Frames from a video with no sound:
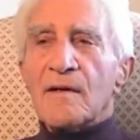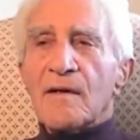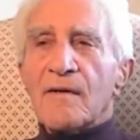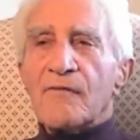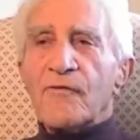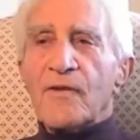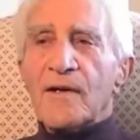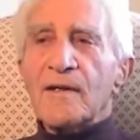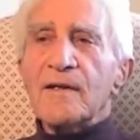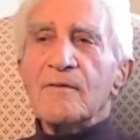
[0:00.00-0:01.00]
I
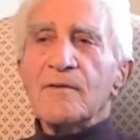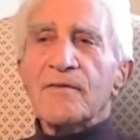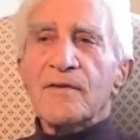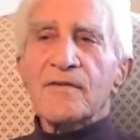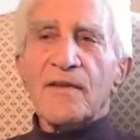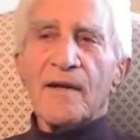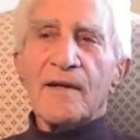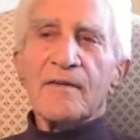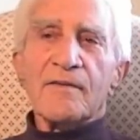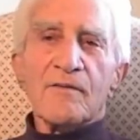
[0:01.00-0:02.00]
finally was
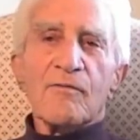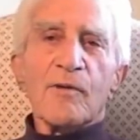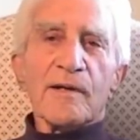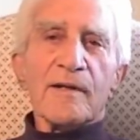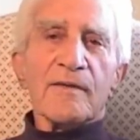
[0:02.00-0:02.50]
assigned to work